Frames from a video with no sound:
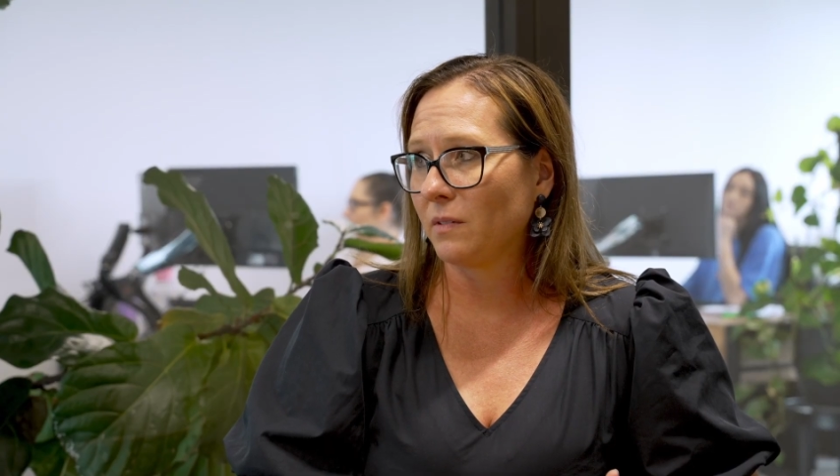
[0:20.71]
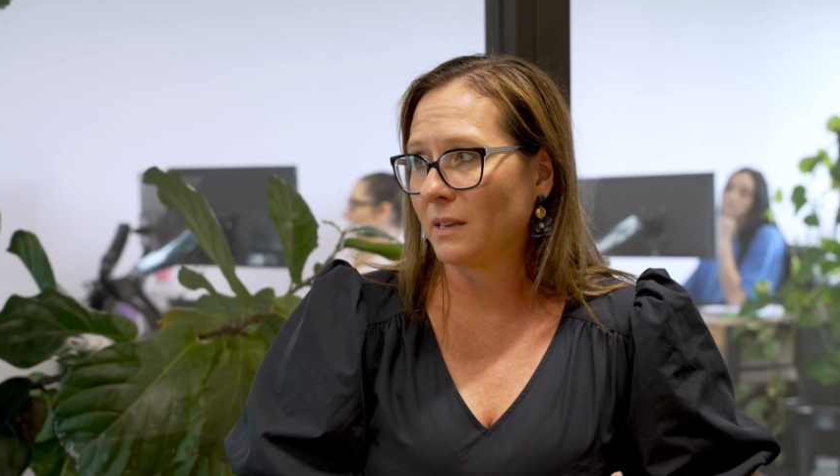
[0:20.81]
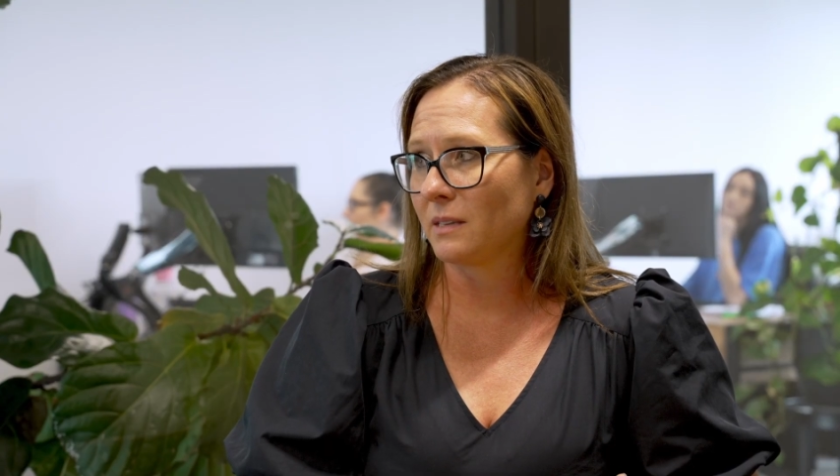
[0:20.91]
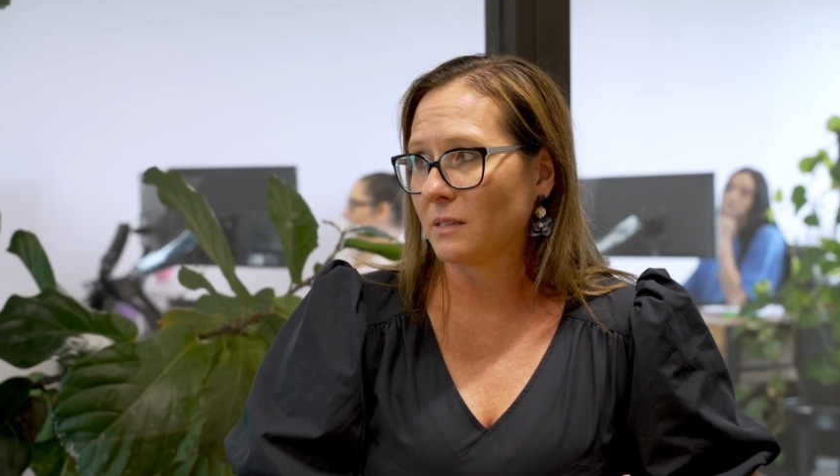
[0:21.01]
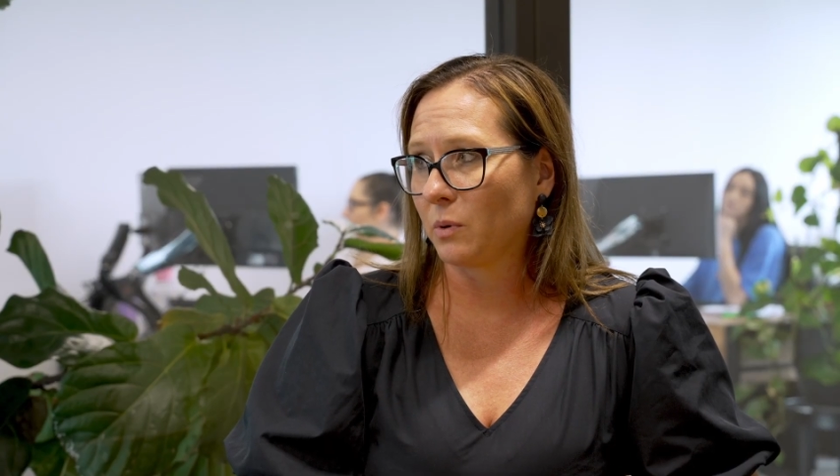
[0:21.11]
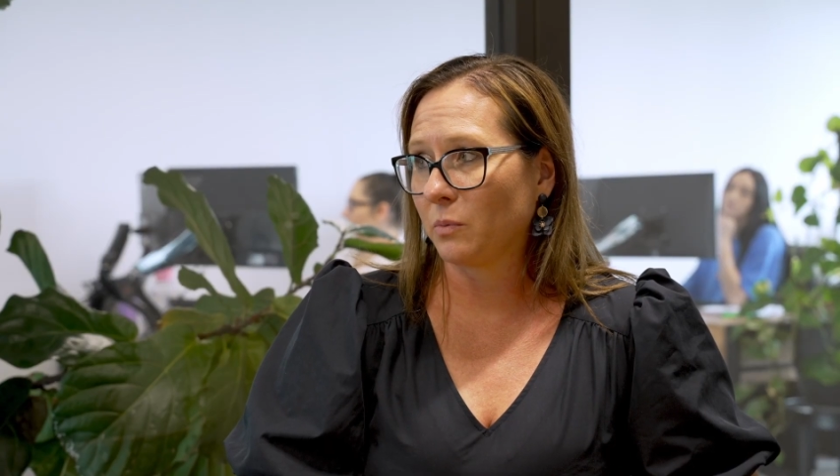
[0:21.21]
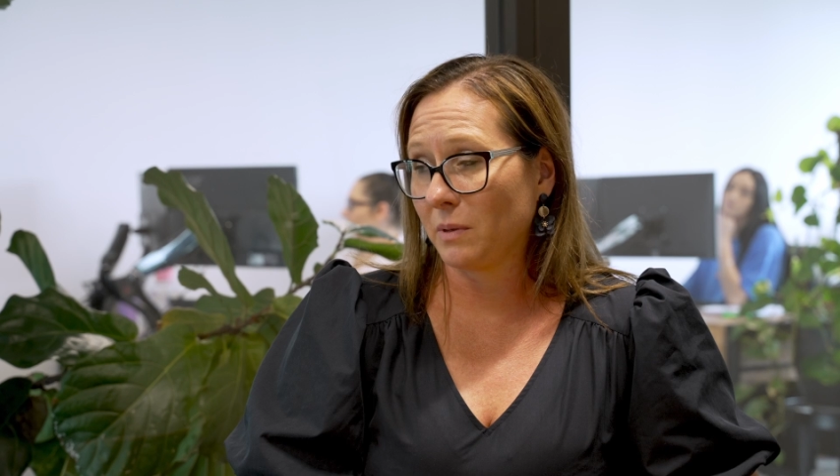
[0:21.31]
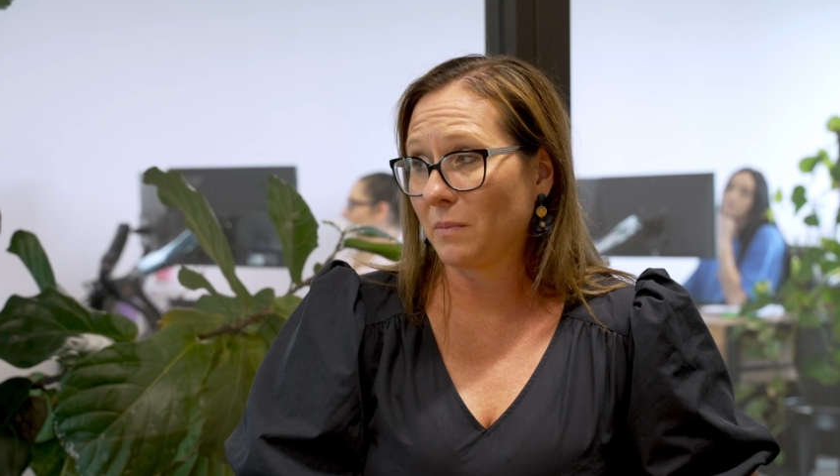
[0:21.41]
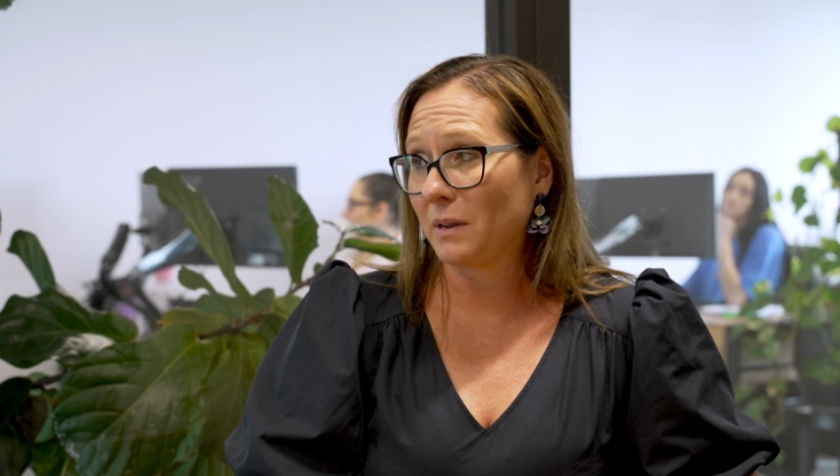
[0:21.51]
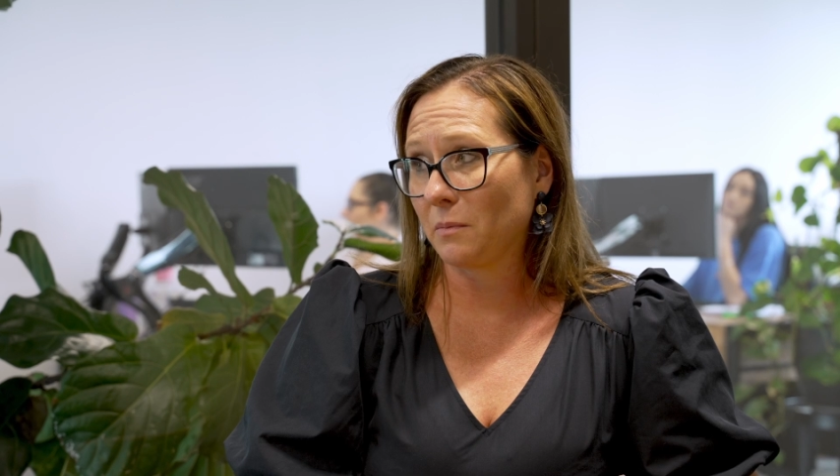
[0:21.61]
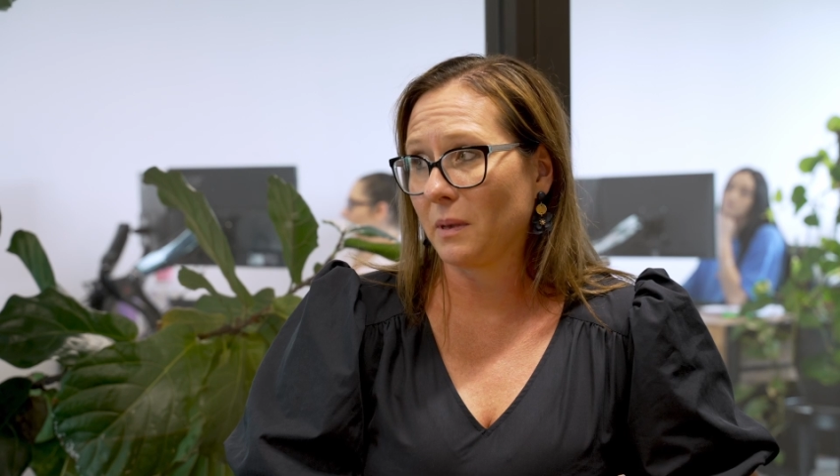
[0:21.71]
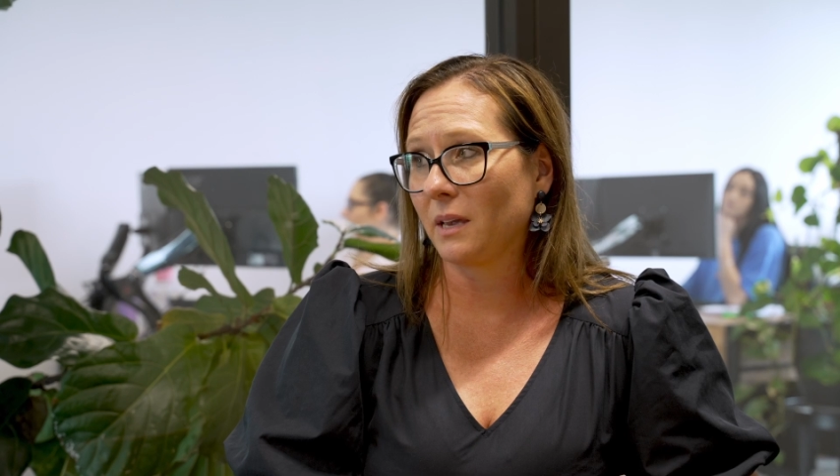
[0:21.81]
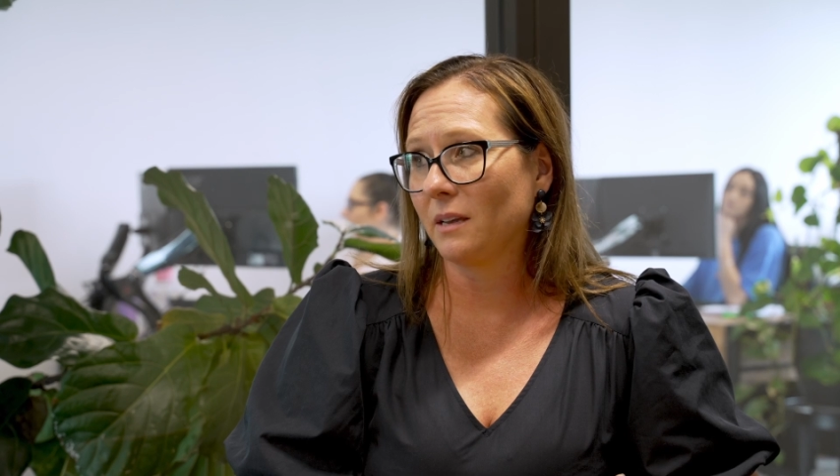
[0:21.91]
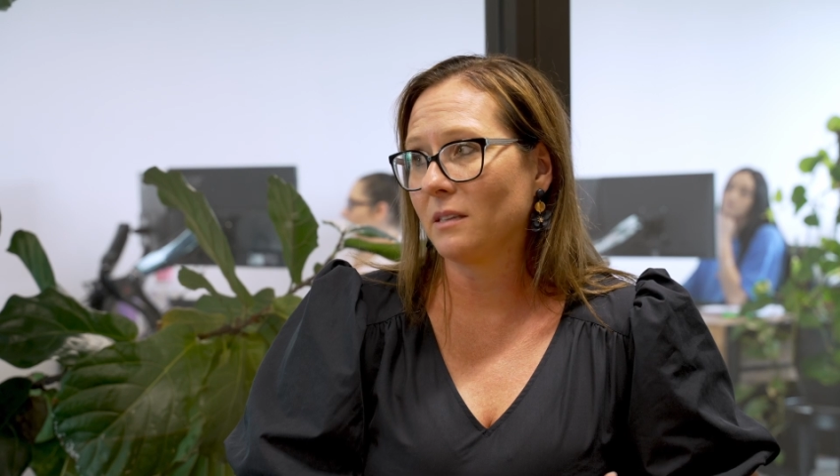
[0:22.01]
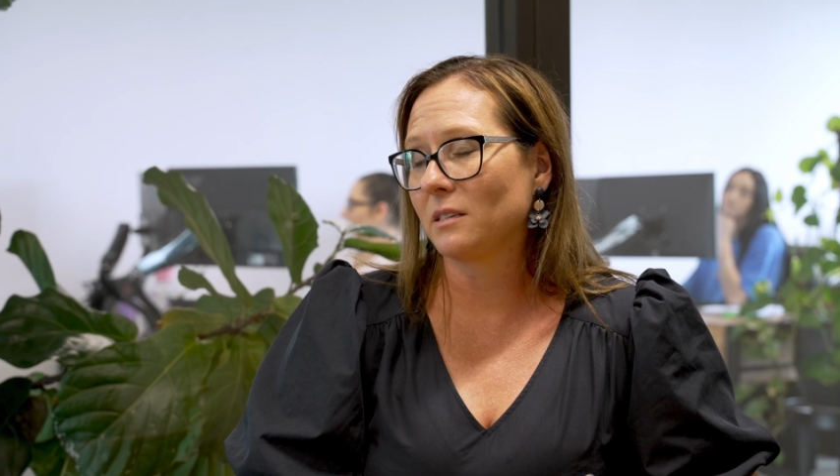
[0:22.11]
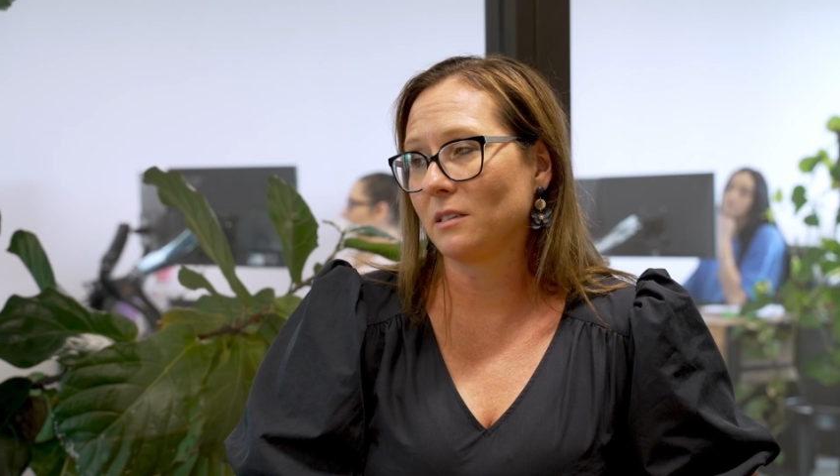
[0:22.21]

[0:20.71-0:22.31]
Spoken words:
and it's probably one of the biggest,